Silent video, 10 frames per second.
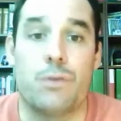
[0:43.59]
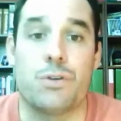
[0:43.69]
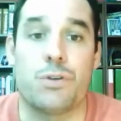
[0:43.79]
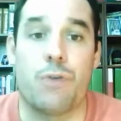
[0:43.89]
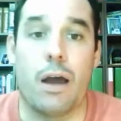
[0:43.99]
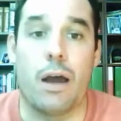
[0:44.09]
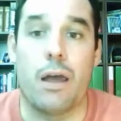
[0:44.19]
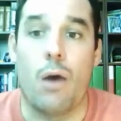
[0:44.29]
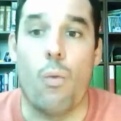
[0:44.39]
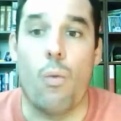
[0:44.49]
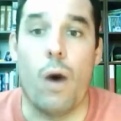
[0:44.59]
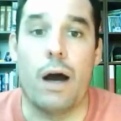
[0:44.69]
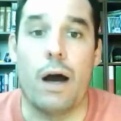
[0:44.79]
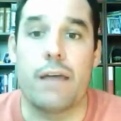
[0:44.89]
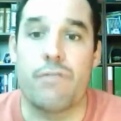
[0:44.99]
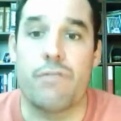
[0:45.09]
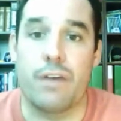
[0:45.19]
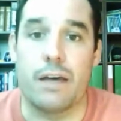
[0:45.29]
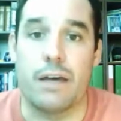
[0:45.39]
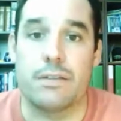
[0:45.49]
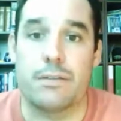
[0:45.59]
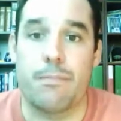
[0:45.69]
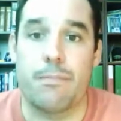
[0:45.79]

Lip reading: should write Y for yes.